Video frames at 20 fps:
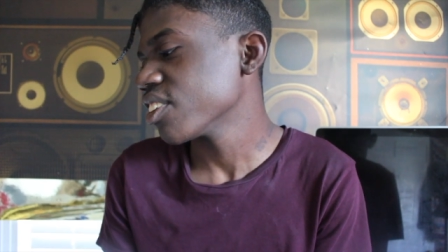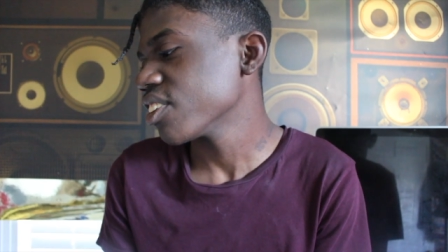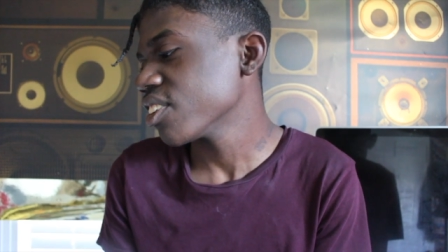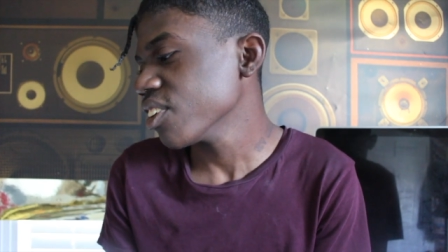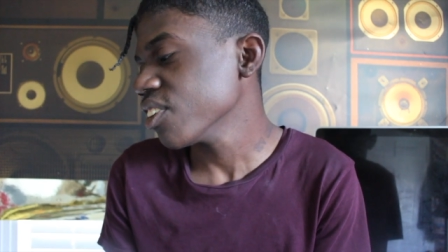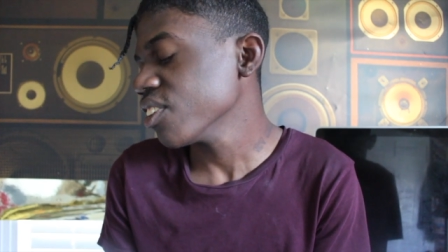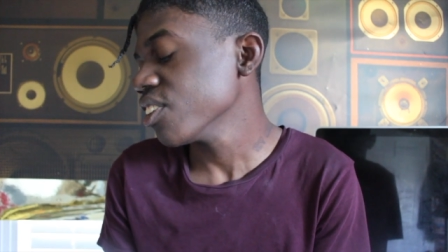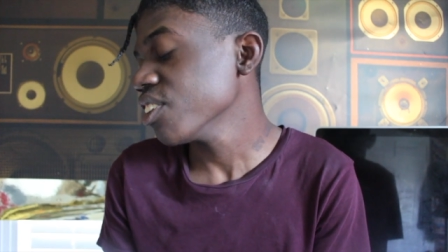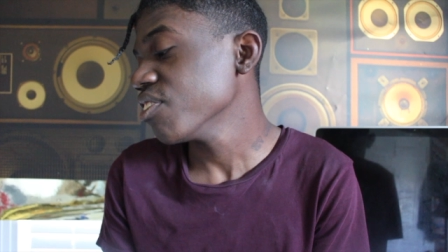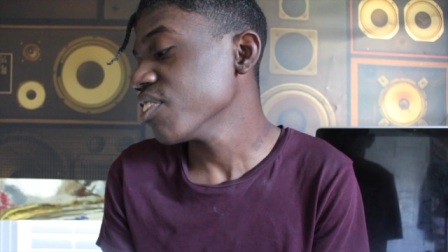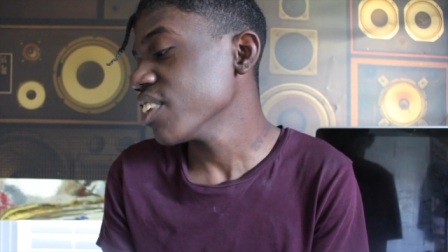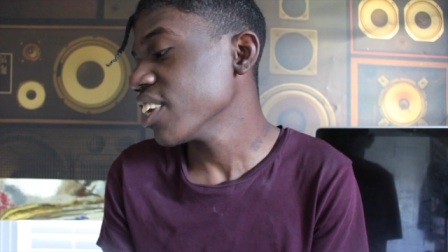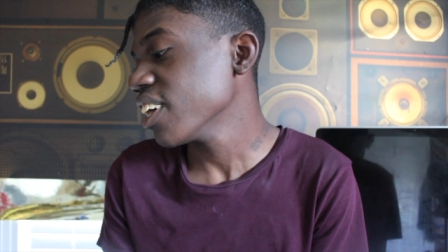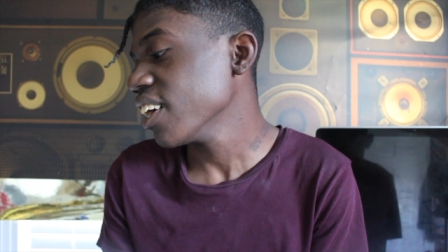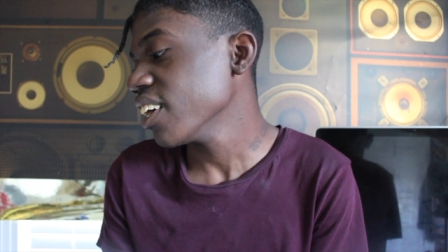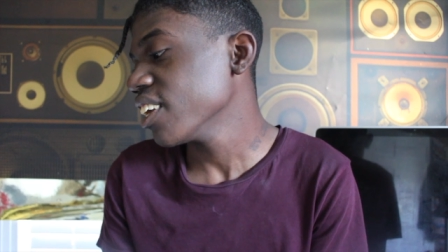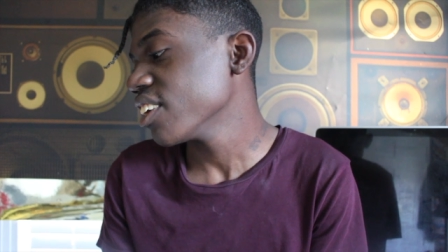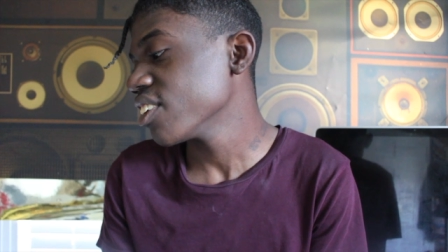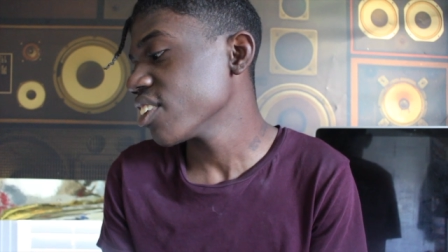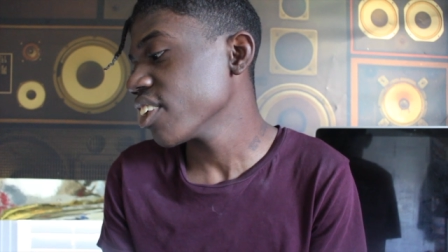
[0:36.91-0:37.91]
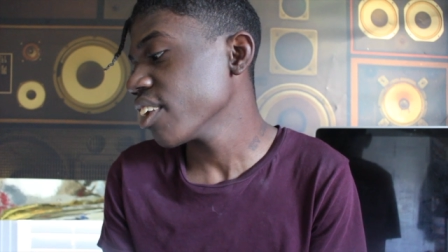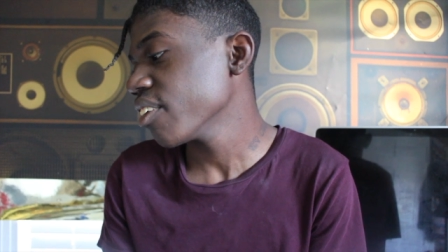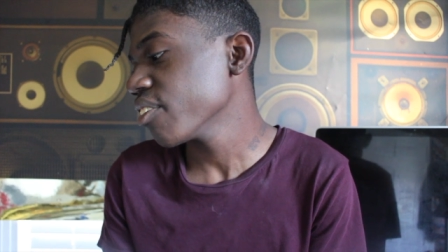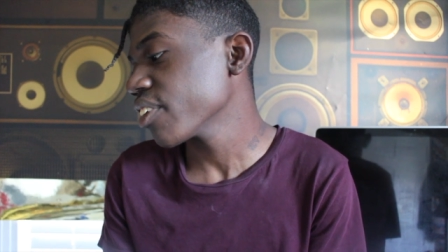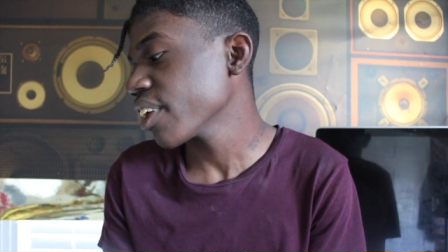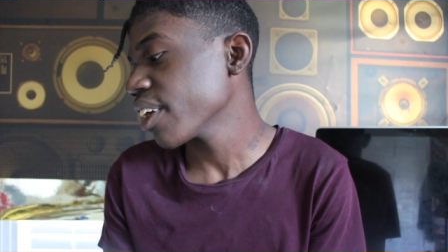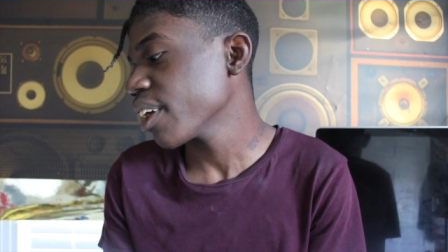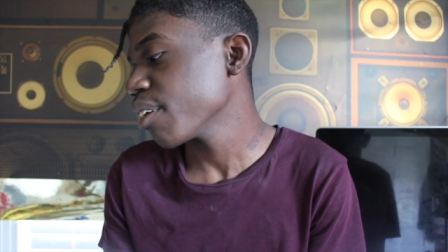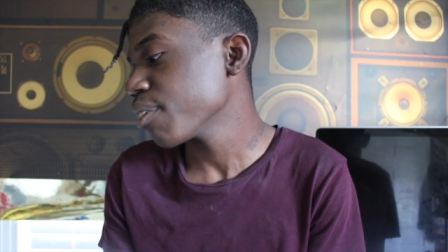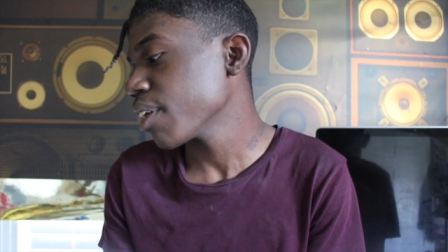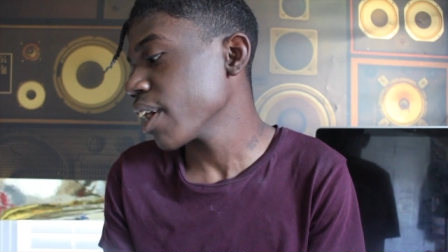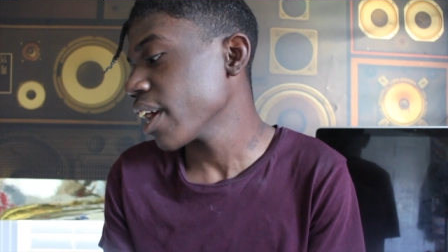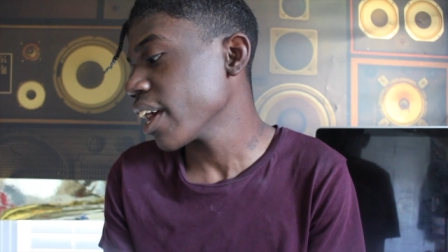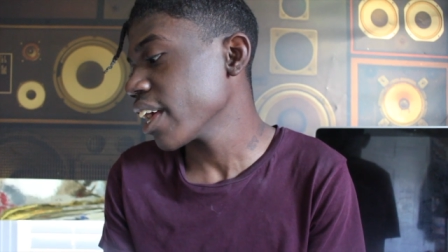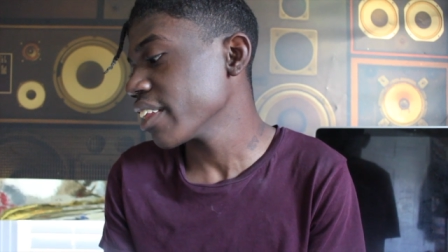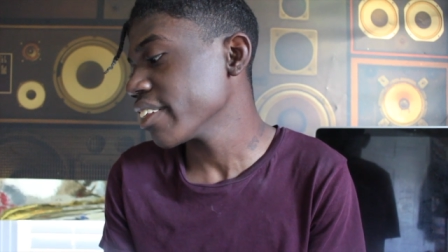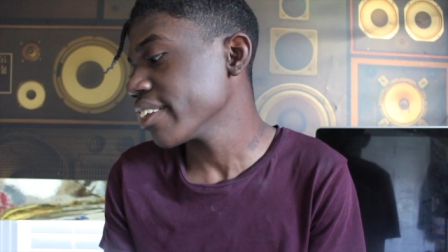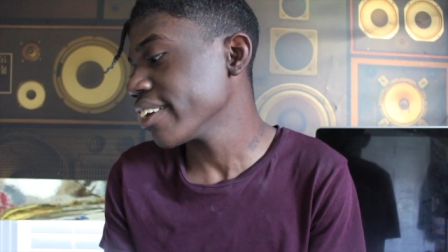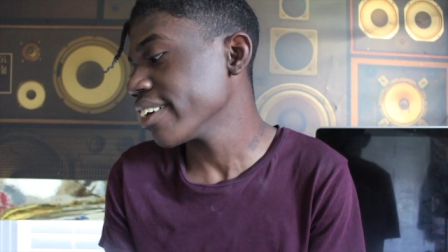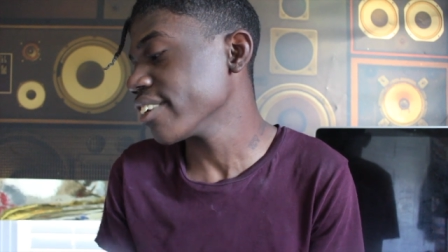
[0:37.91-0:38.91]
Solluminati seems to have
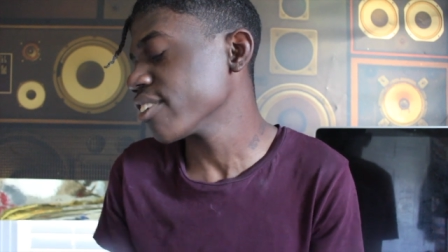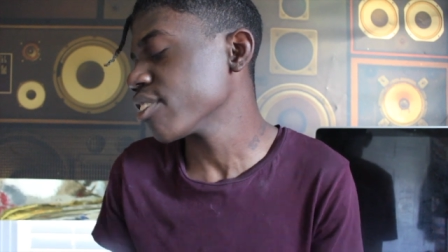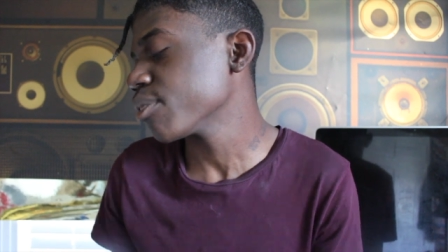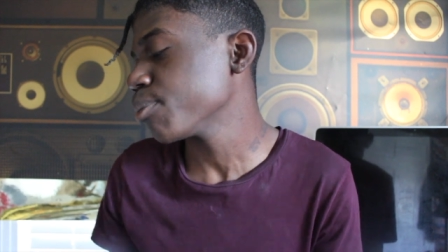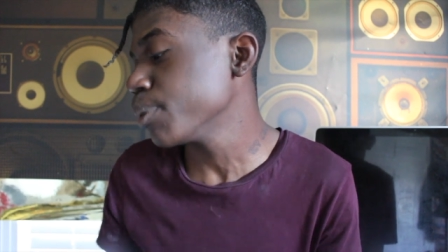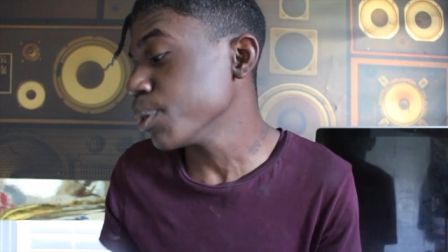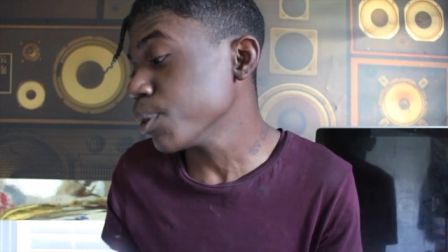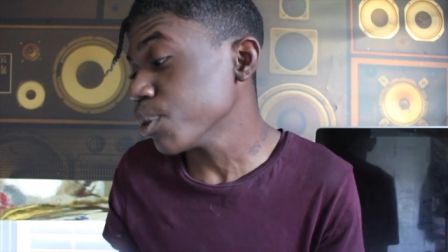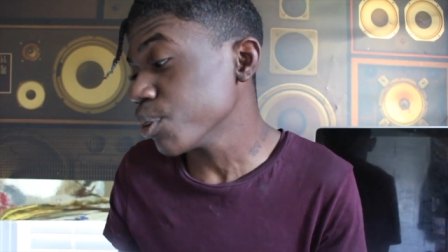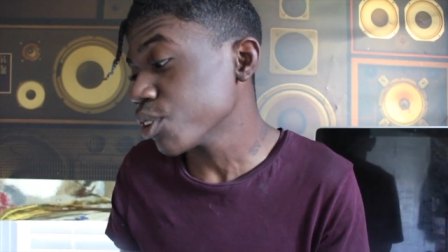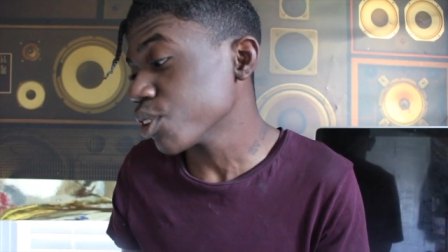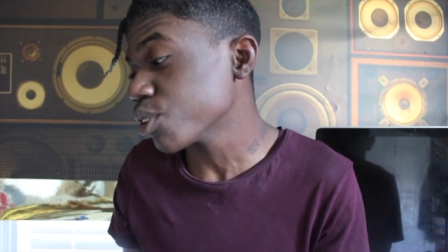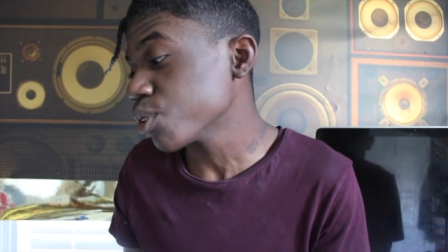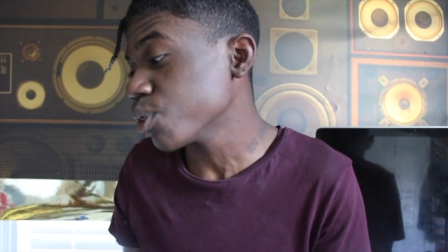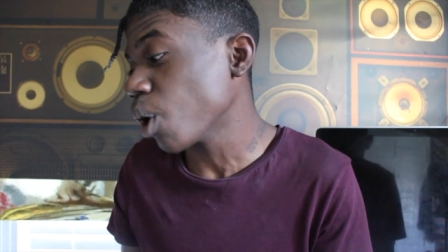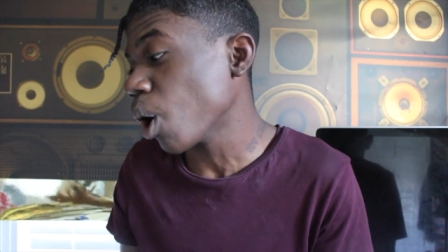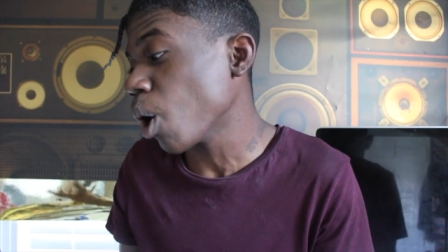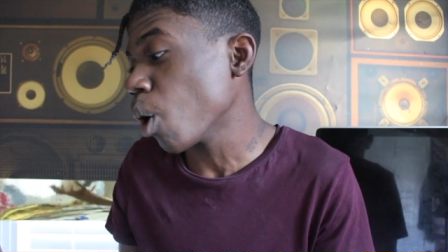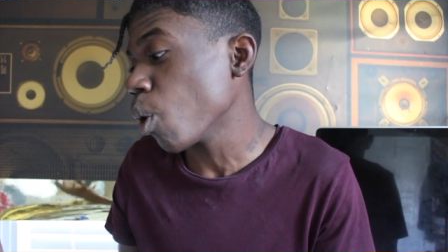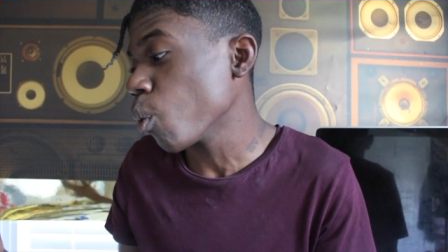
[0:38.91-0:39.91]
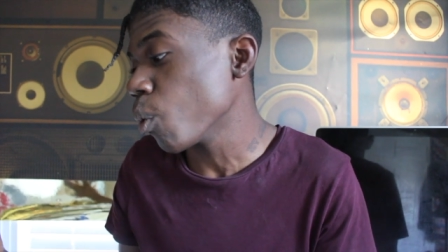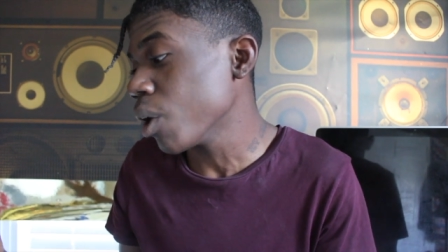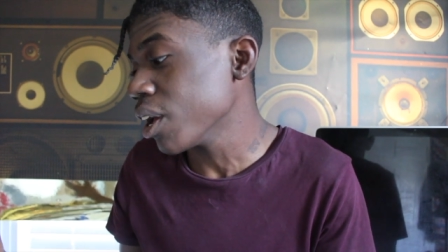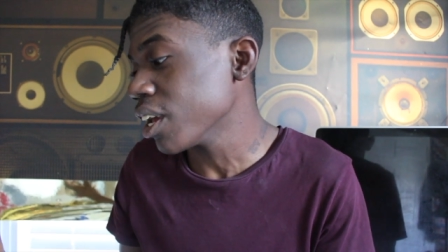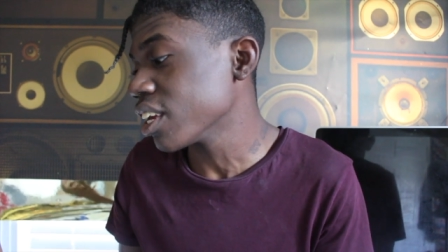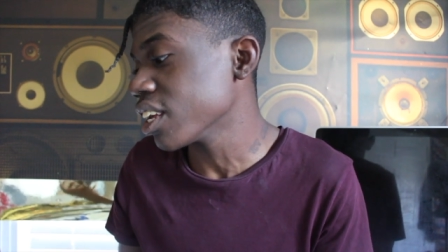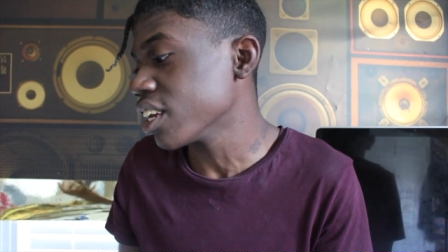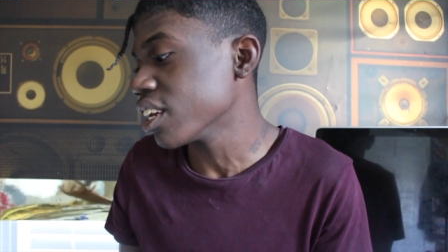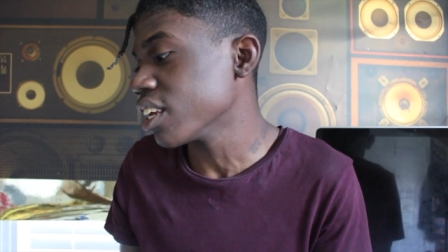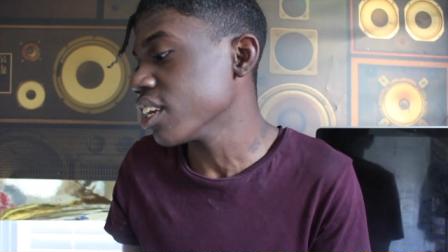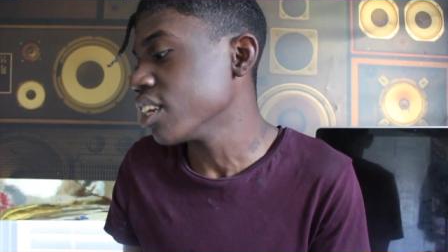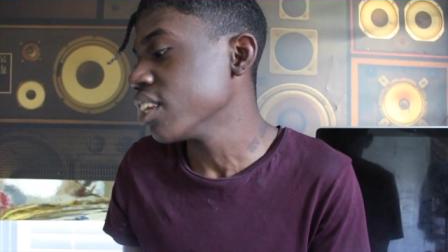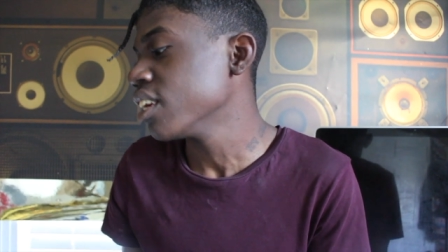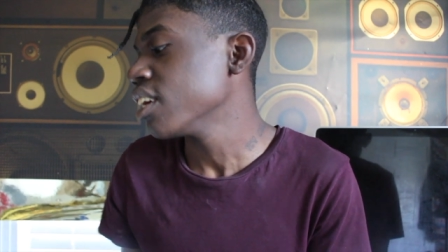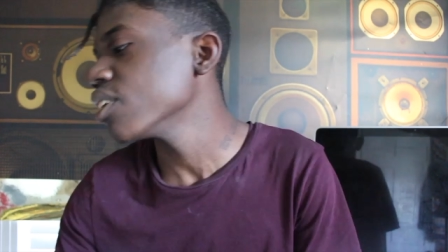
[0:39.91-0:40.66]
had a spiritual awakening,